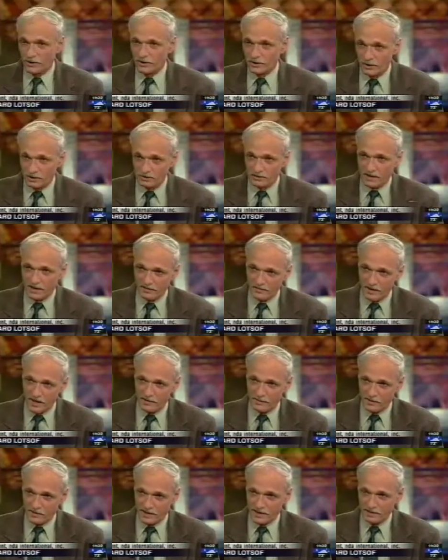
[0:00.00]
We don't have
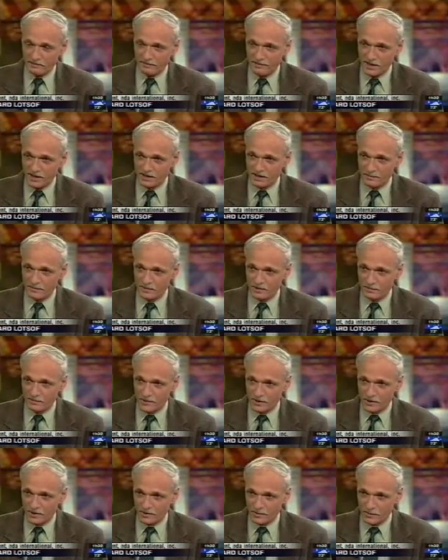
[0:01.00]
Ibogaine available
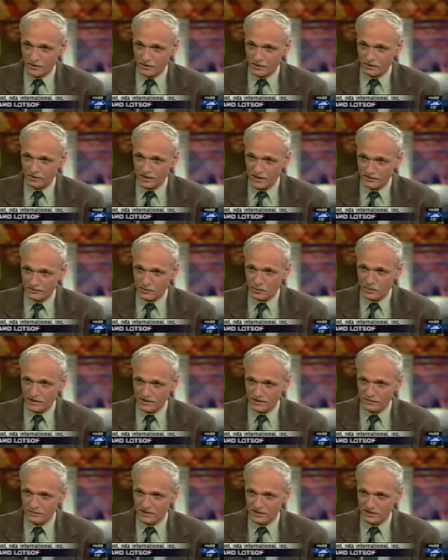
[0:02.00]
because we don't have
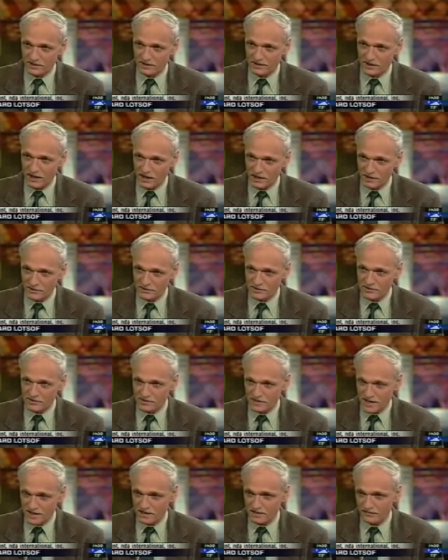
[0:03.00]
$20 million
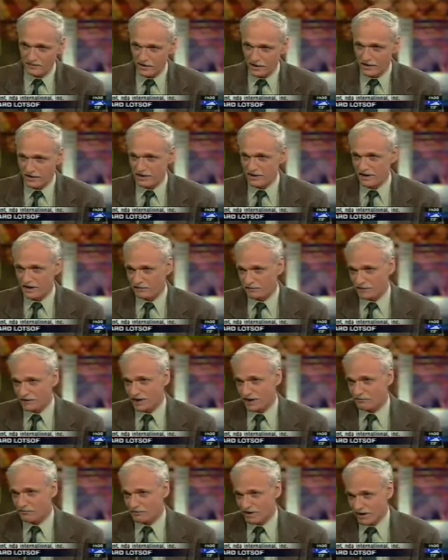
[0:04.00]
to satisfy the
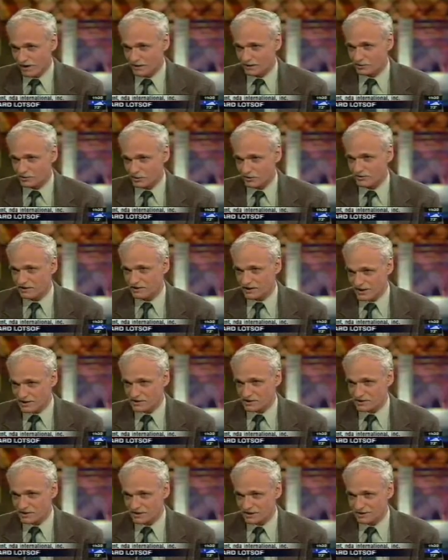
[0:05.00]
FDA regulatory
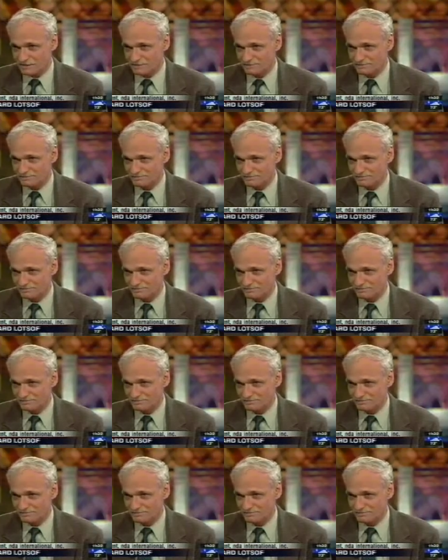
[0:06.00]
testing.